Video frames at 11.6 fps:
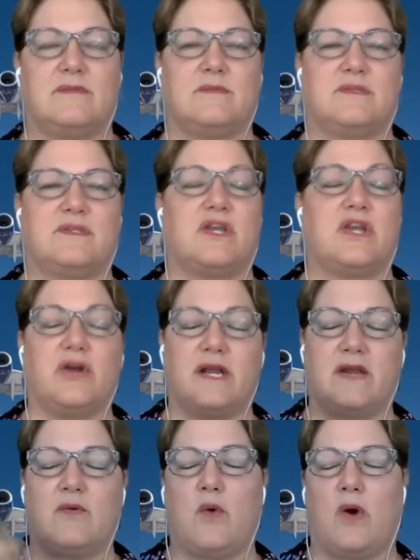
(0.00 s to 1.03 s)

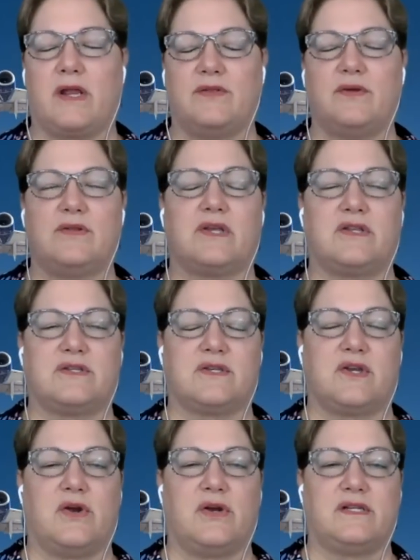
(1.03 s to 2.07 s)
security, walking through the
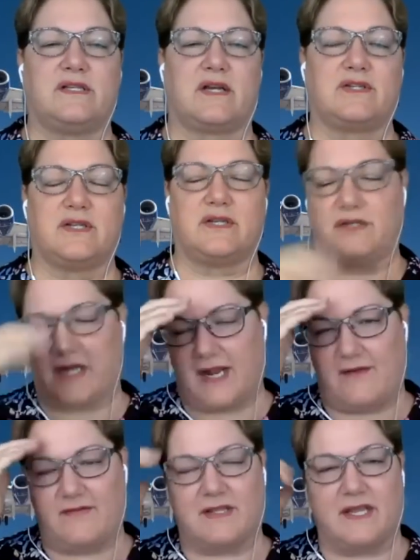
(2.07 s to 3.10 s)
security section, you got to
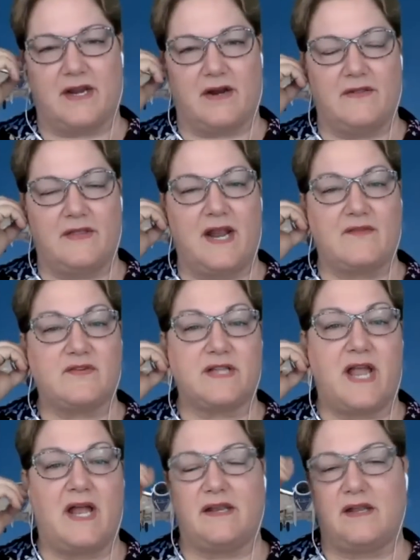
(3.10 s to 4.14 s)
have it there. And then after
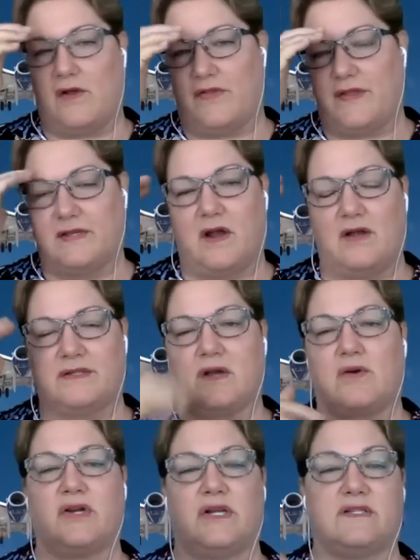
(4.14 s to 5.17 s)
that, all things it's
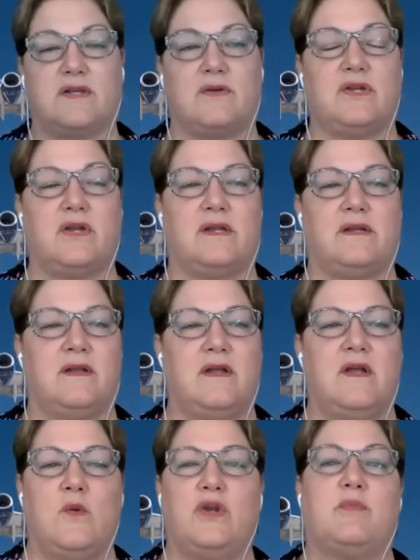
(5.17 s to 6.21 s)
all good. So you can,
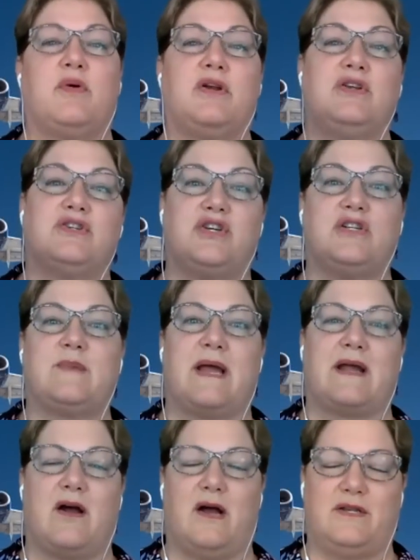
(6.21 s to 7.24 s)
when you're putting your shoes
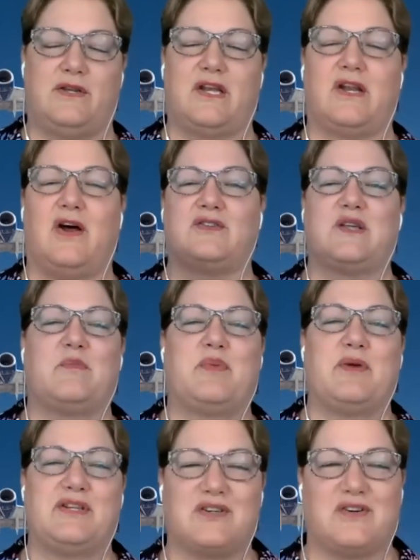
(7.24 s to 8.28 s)
back on, you can also
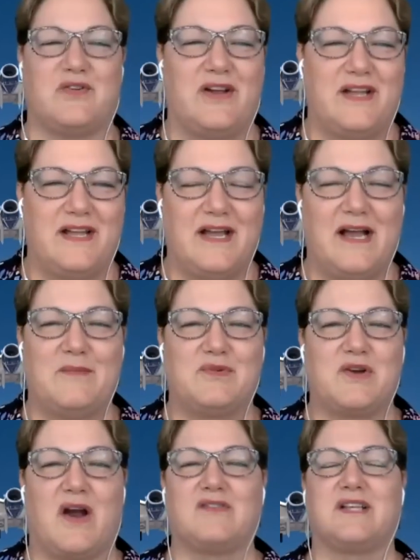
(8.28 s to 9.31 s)
put your um,
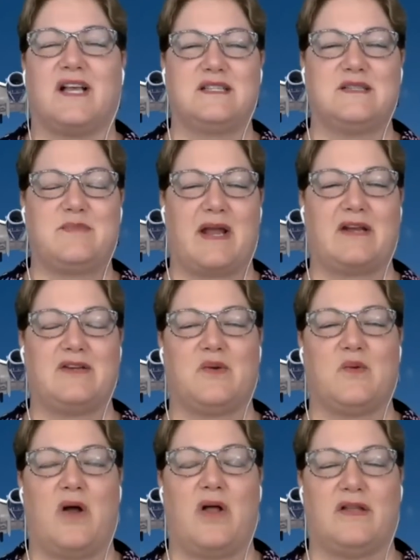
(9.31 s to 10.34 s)
driver's license back in
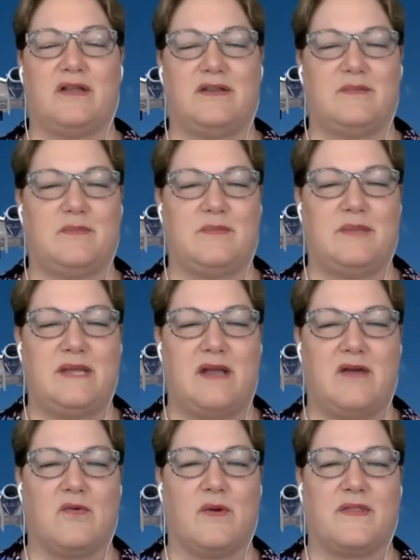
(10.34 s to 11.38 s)
your wallet and be
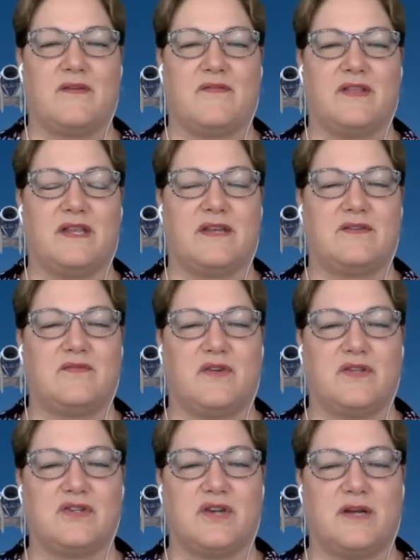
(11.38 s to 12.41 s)
over with it for the for
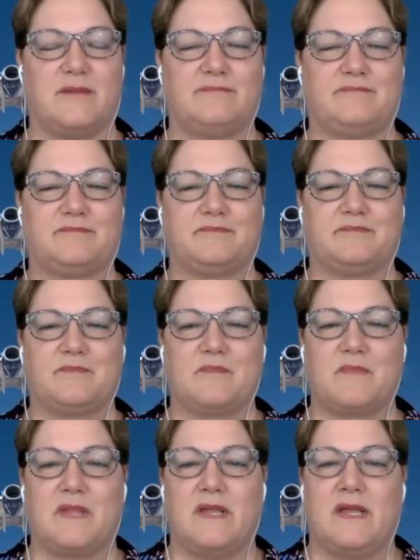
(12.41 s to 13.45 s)
the trip
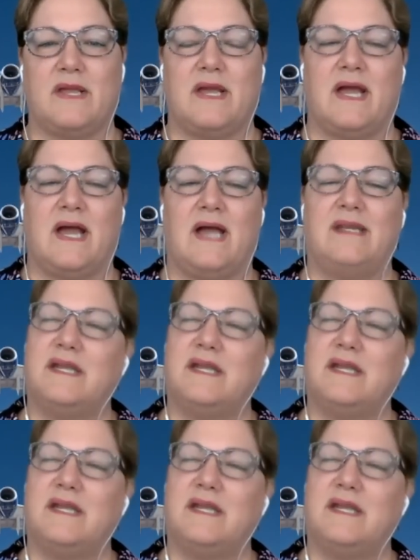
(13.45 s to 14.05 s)
and